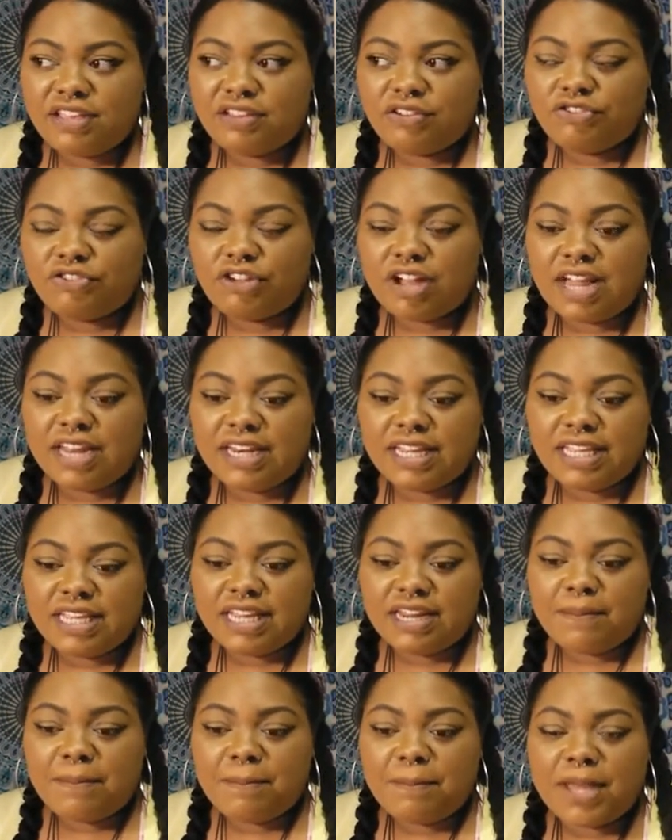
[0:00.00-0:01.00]
You're trying to
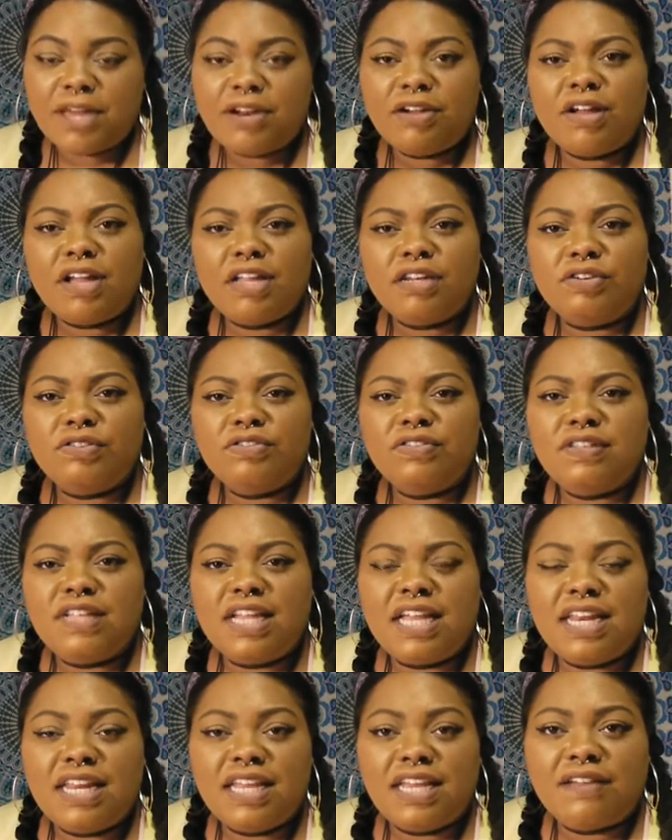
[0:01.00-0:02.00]
get a better
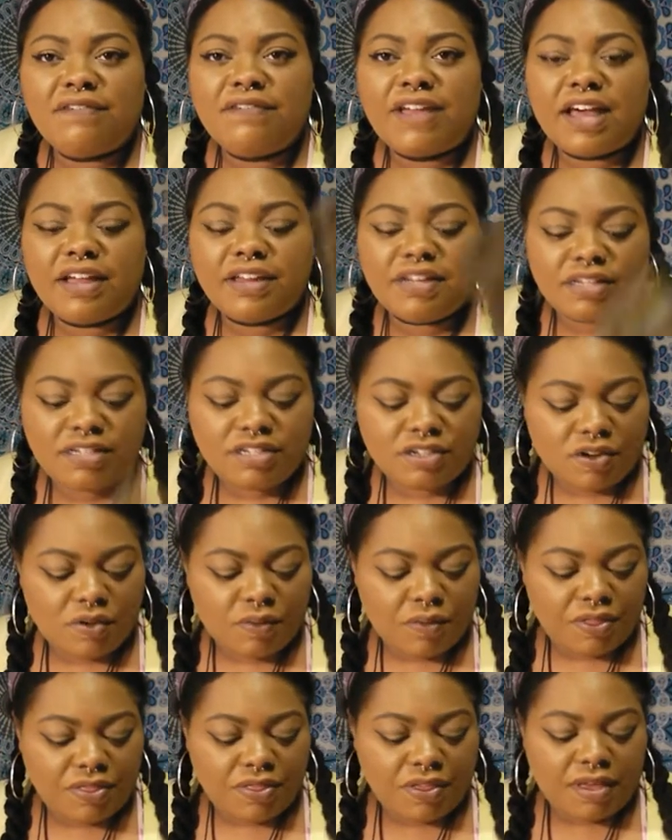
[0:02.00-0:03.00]
understanding of how to
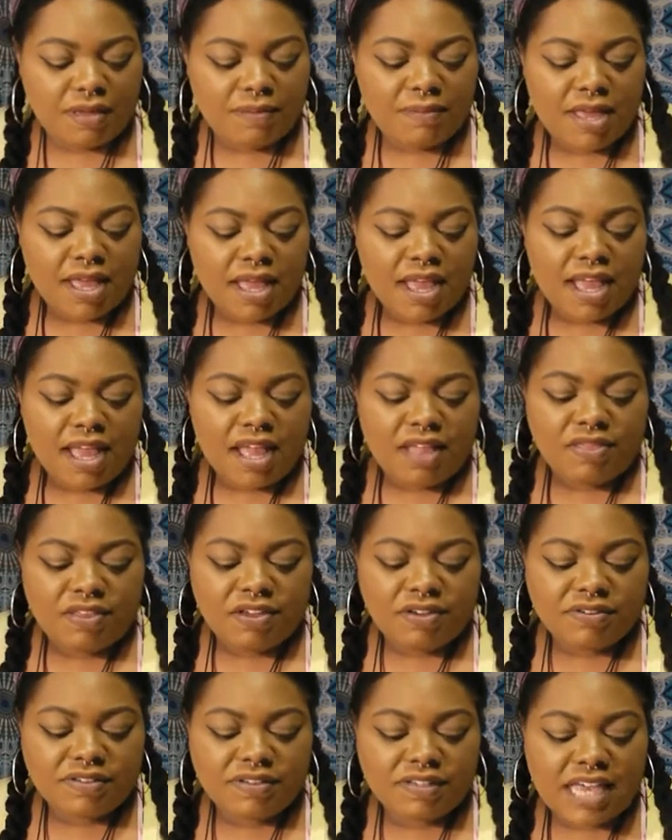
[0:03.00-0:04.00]
deal with them and
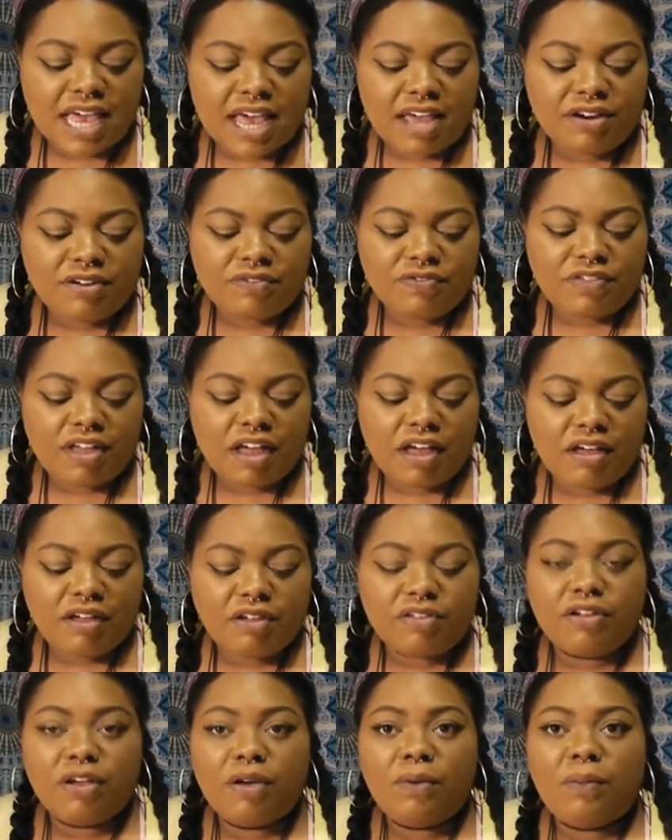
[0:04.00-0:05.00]
their scattered
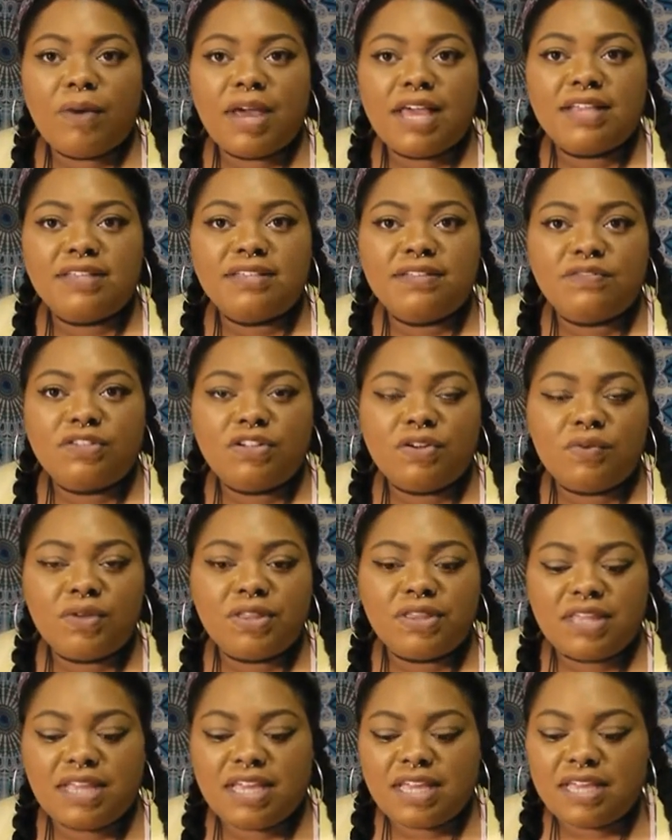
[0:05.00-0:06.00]
thought, their ways of
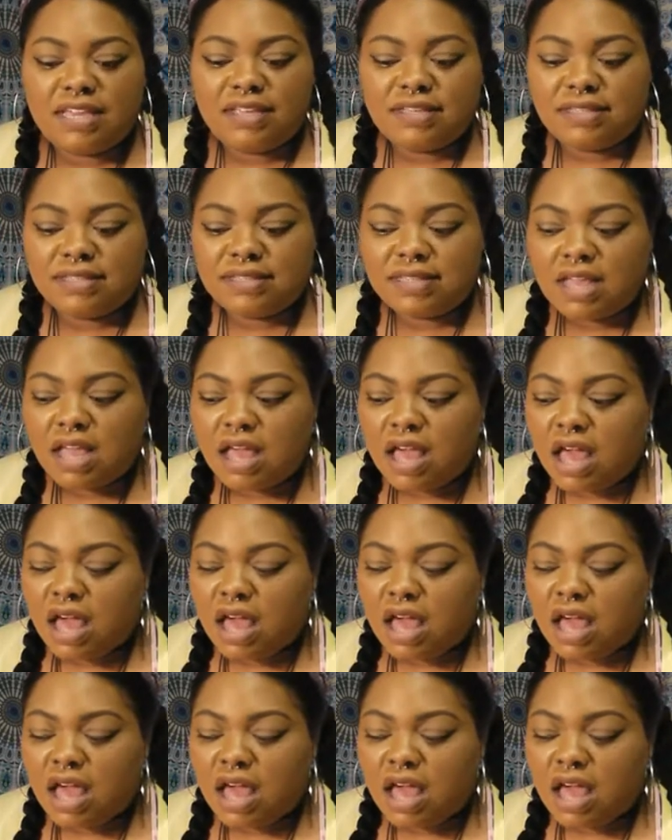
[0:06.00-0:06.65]
doing things.